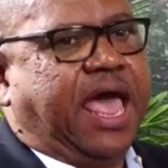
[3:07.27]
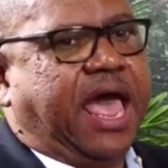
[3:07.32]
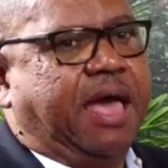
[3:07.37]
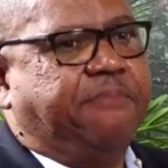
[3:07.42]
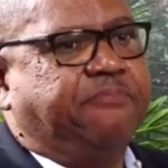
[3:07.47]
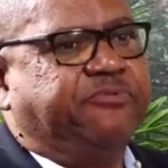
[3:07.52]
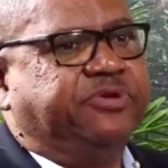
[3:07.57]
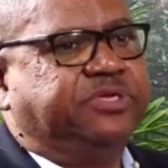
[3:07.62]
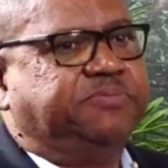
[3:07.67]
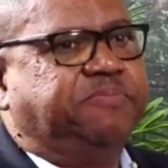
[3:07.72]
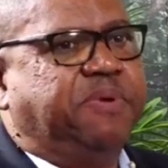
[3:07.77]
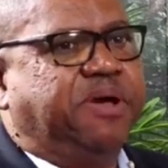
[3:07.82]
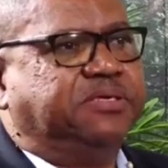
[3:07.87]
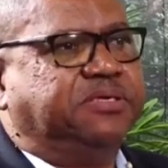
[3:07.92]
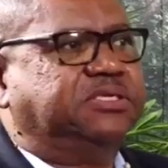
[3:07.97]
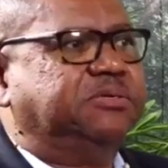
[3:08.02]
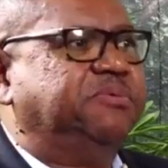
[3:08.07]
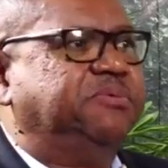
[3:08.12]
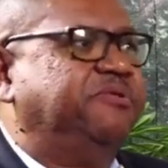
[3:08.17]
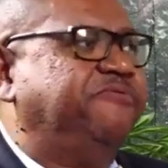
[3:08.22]
I'm
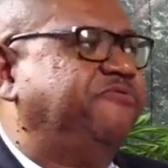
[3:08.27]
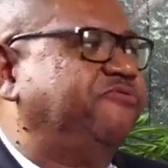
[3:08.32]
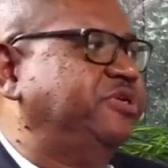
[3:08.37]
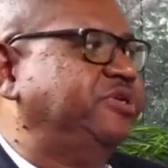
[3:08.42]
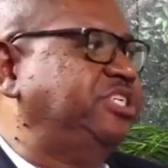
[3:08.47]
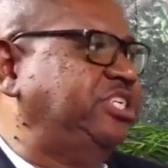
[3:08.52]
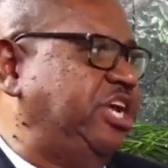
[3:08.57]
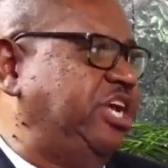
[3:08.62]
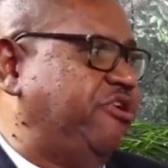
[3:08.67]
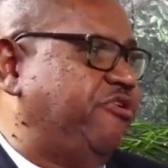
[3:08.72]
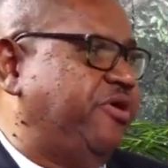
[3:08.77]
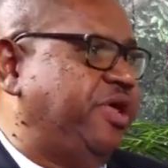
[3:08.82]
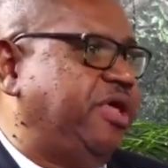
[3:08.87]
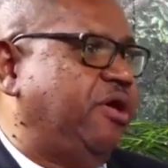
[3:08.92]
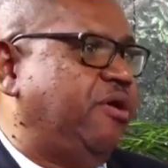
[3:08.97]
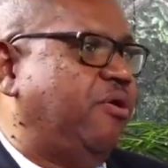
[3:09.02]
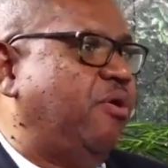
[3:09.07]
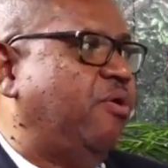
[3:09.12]
responsible for chairing